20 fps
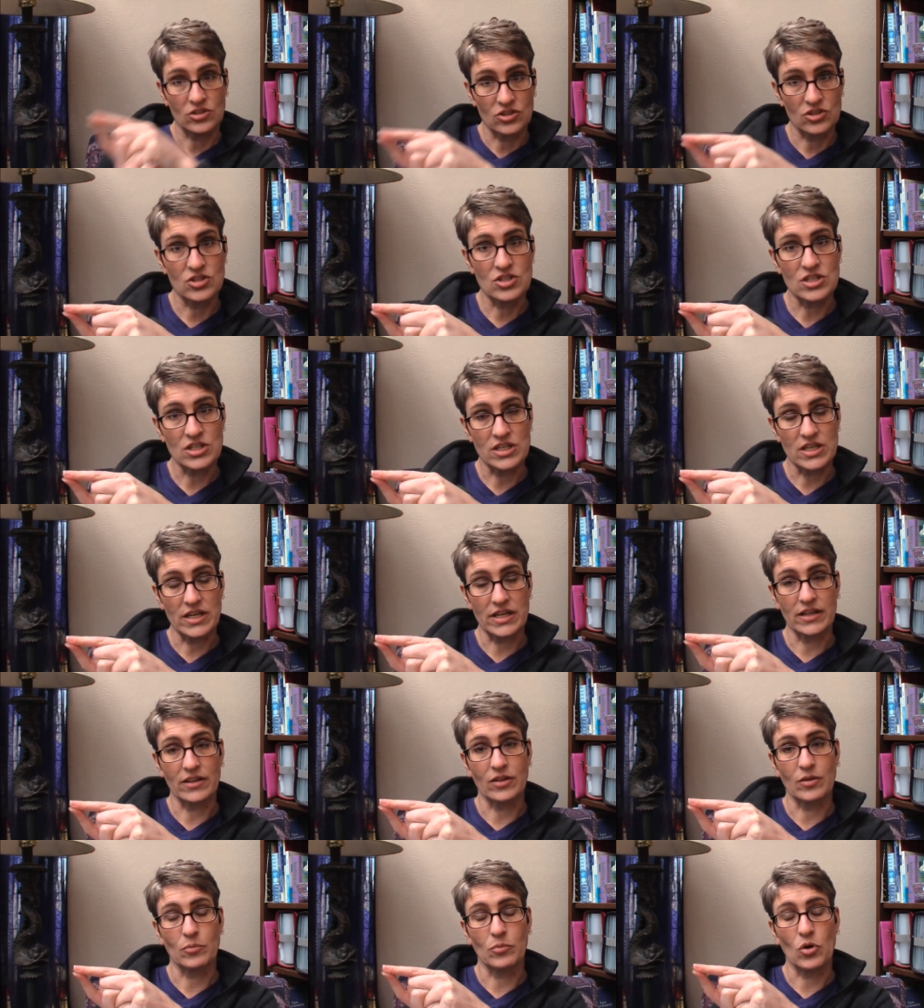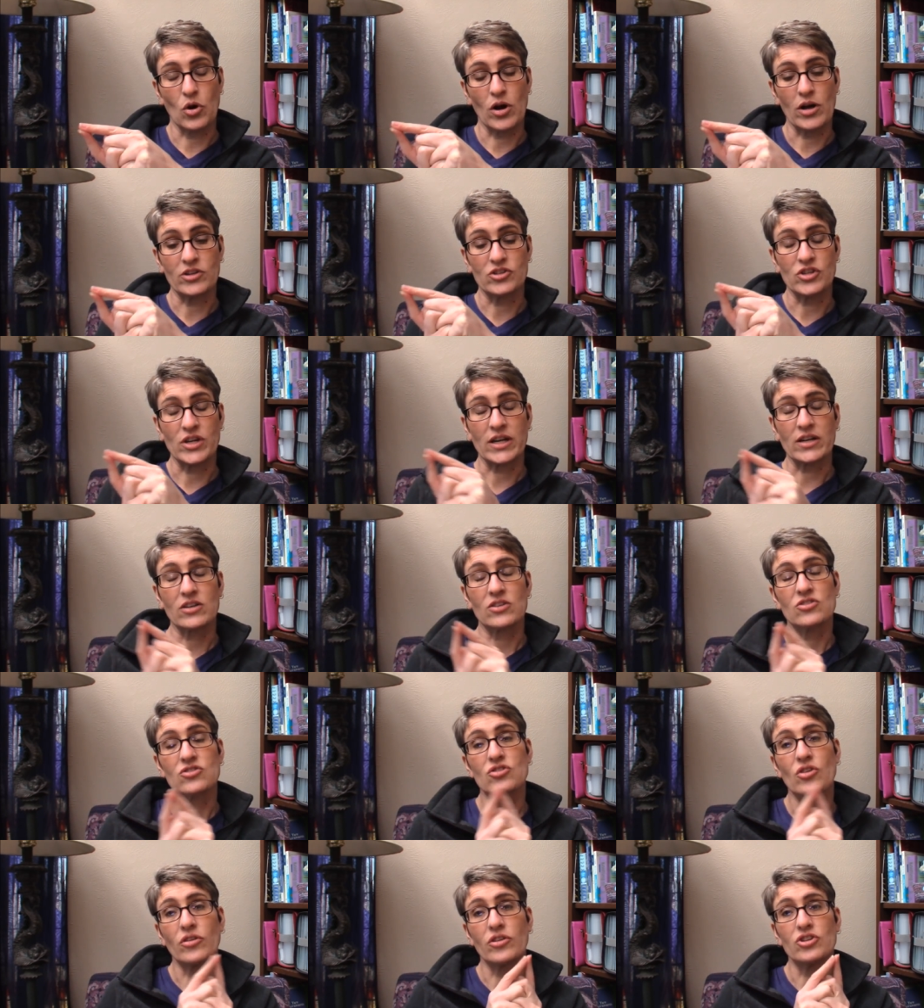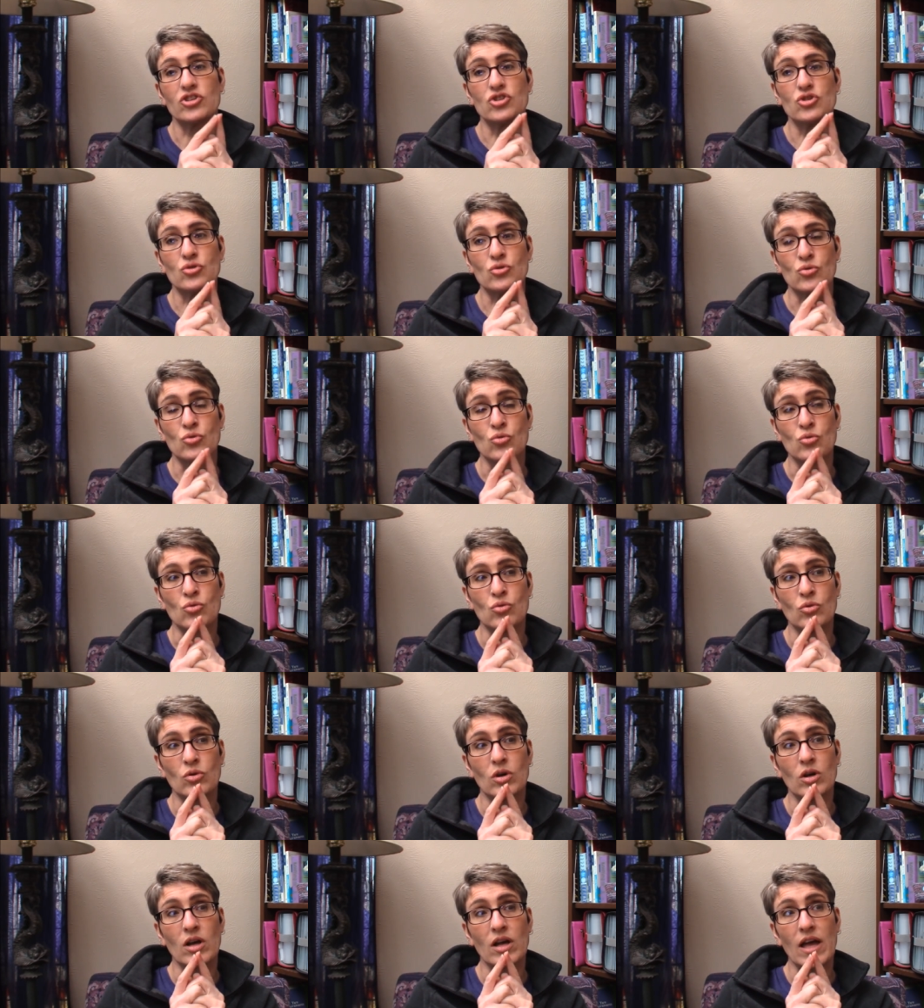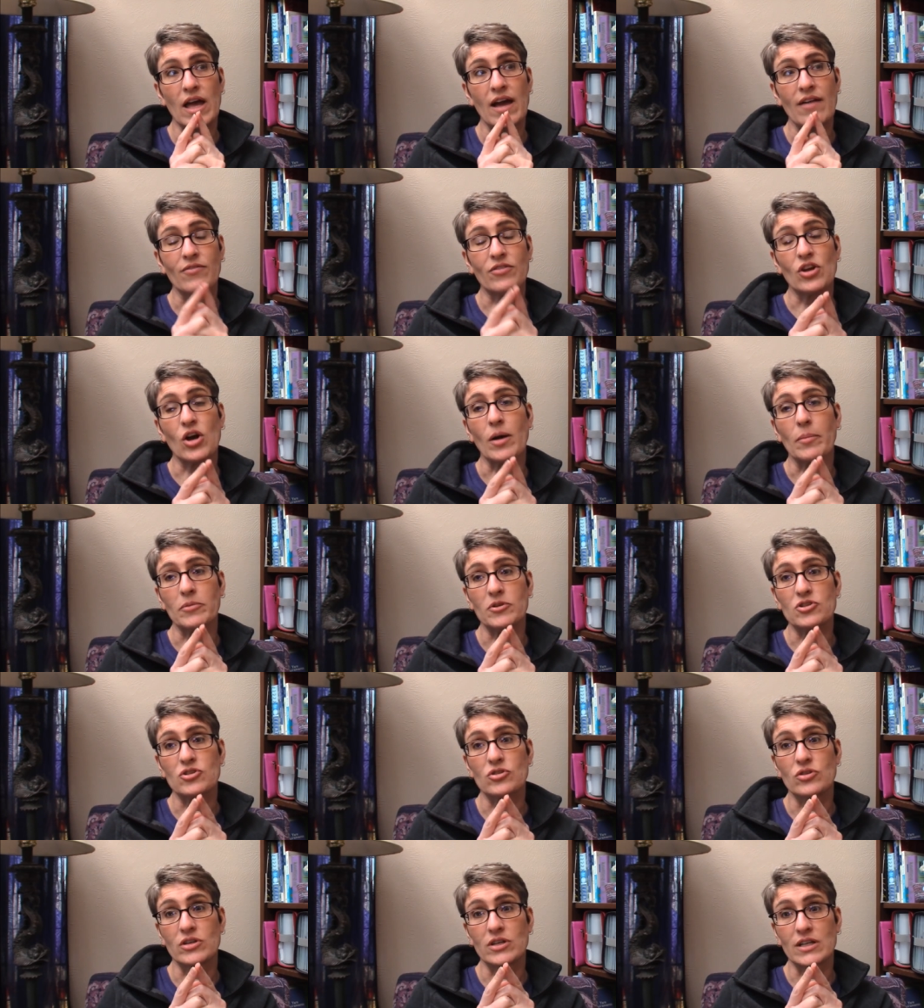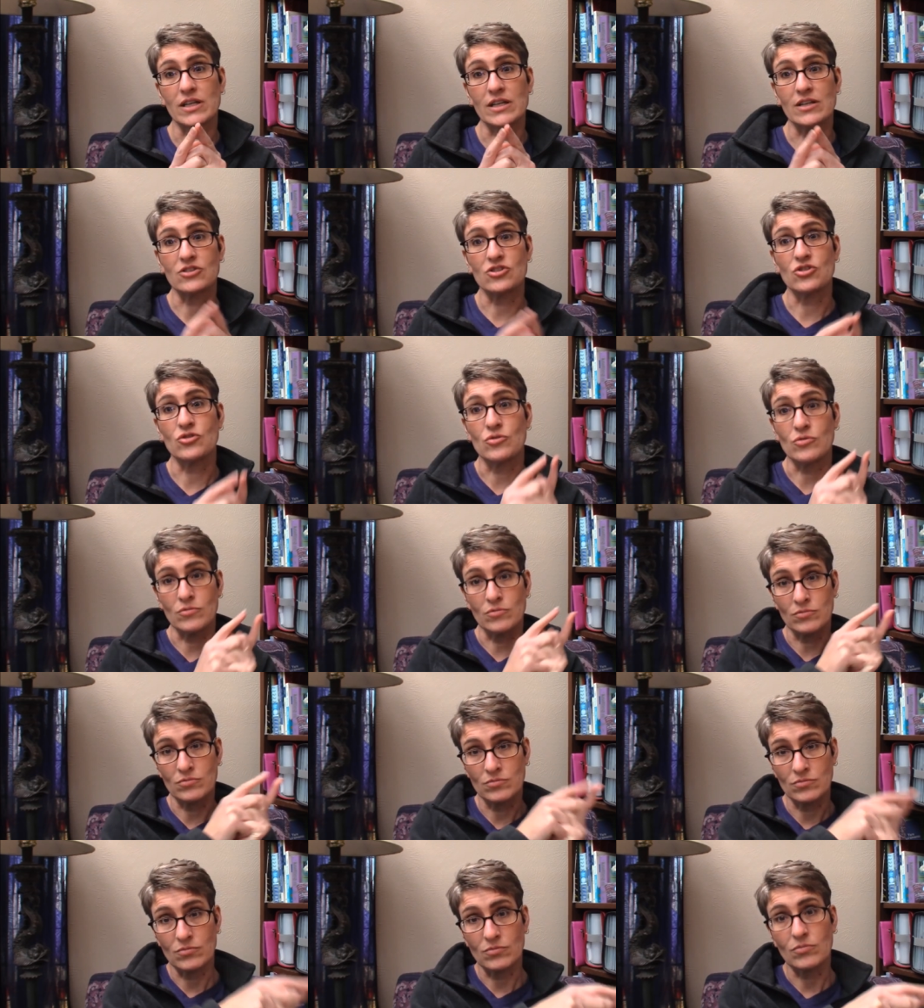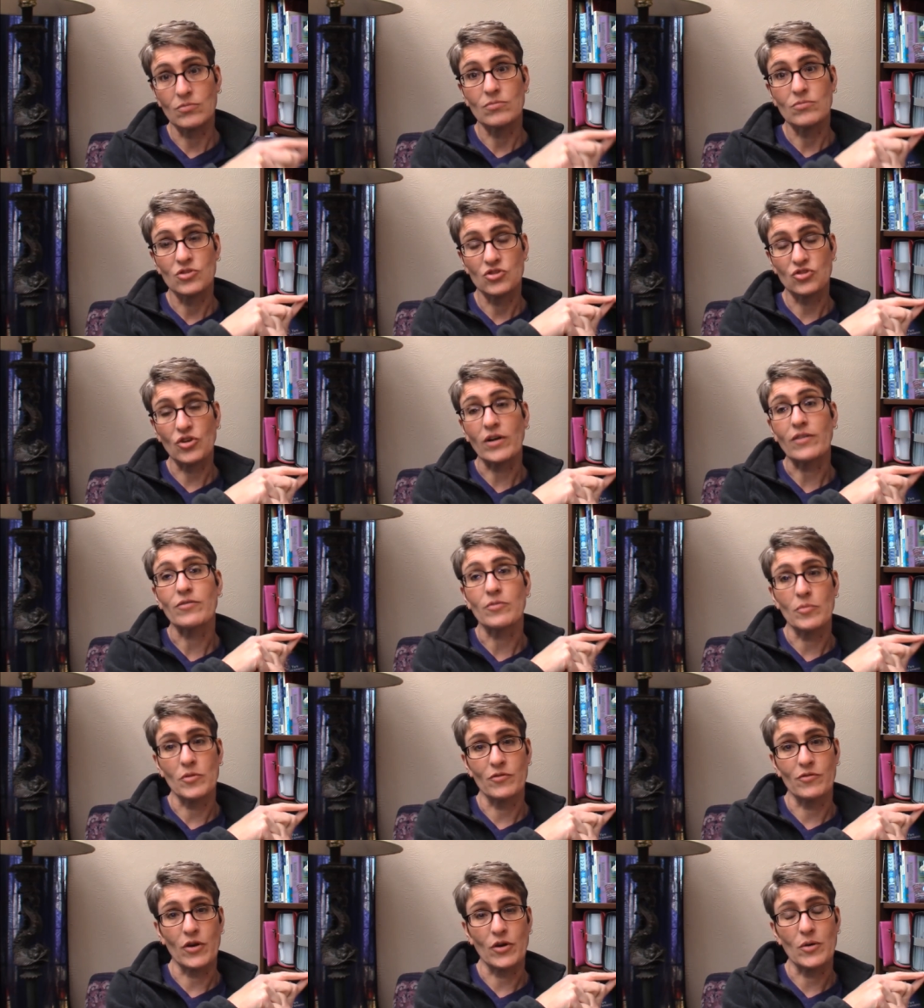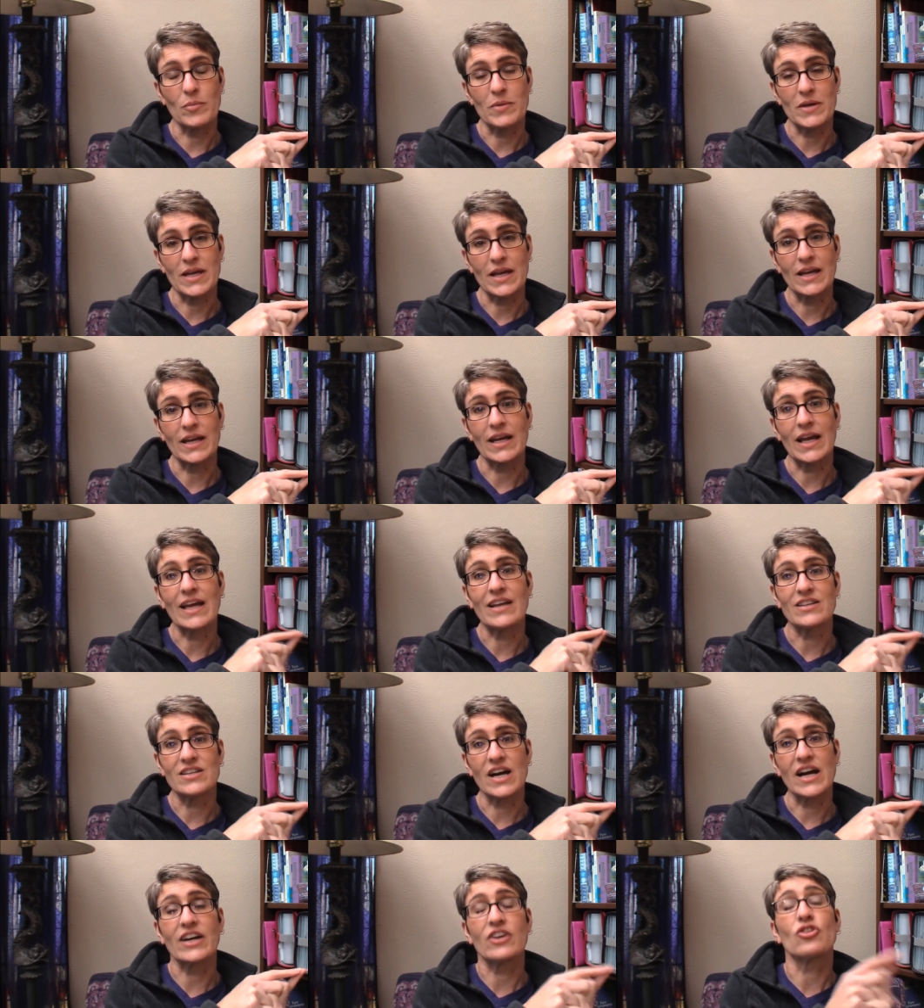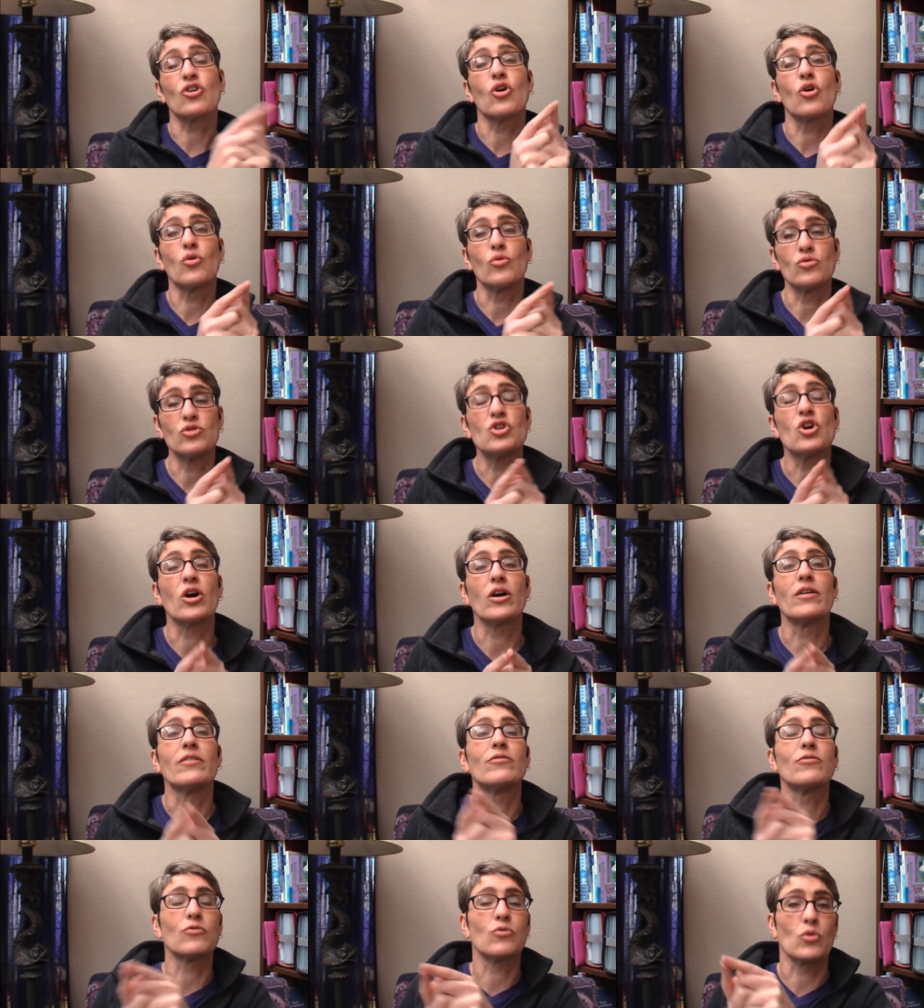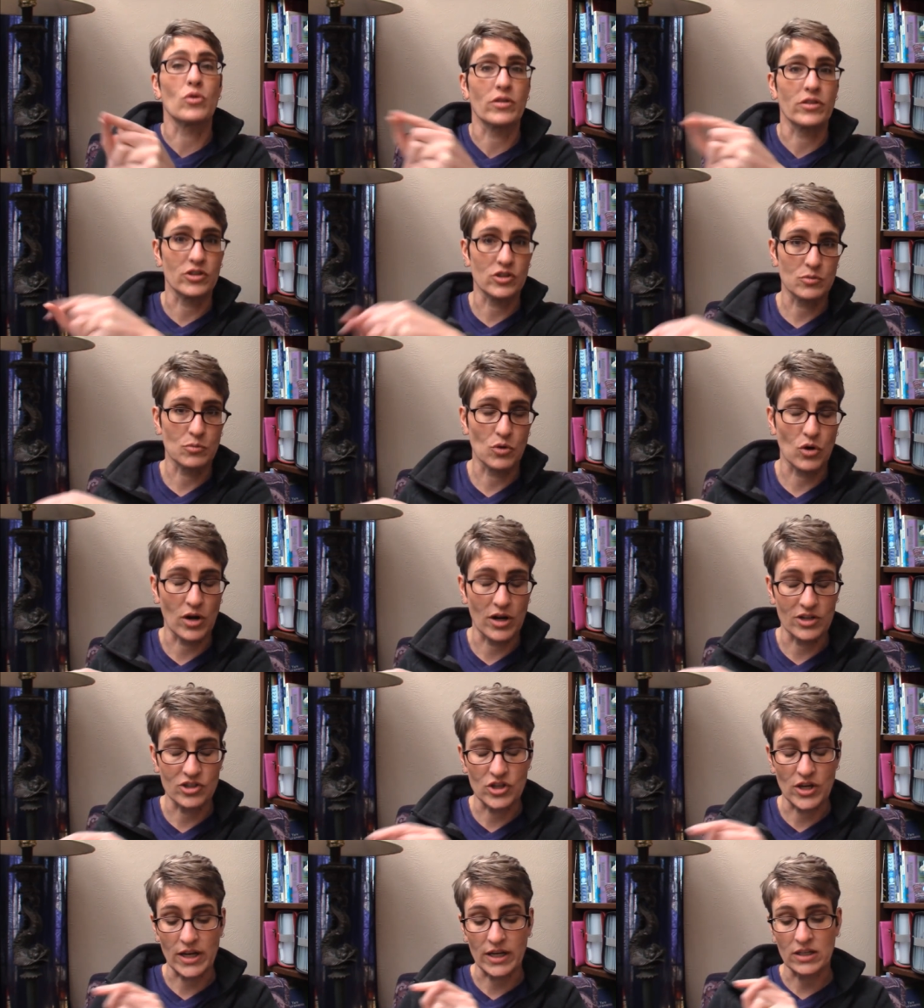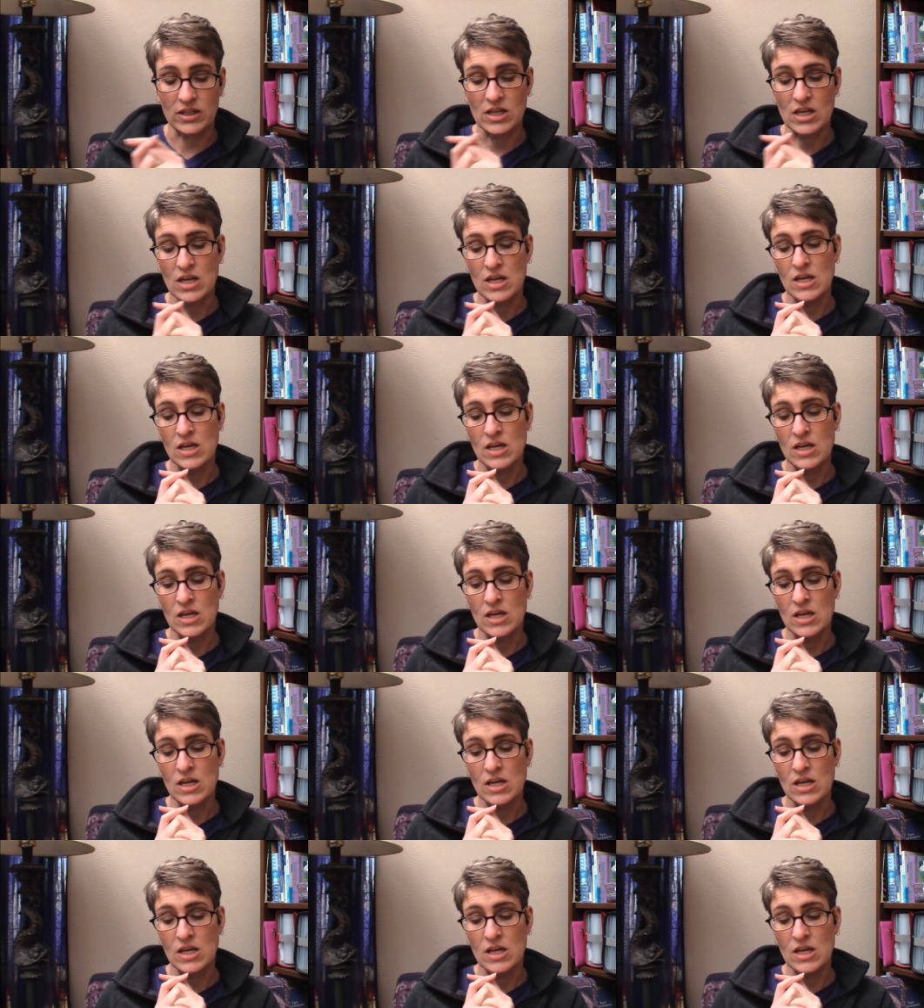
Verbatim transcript: to knitting the project so that you have the opportunity to start from the very beginning and dye your own yarn for this project.